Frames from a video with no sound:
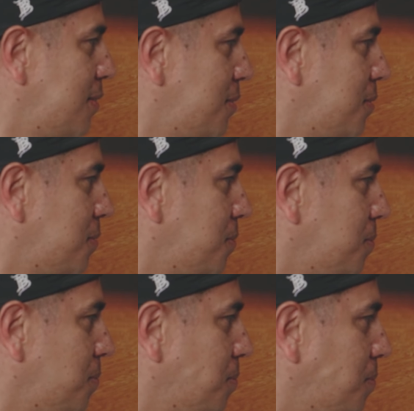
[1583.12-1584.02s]

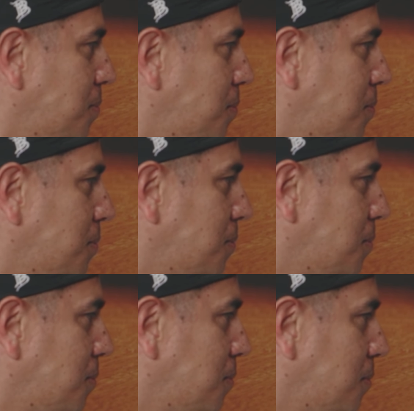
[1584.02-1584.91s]

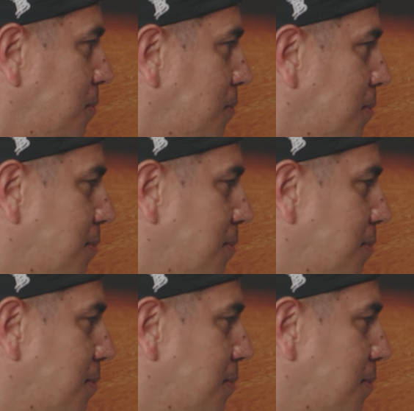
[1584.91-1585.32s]
This person isn't speaking.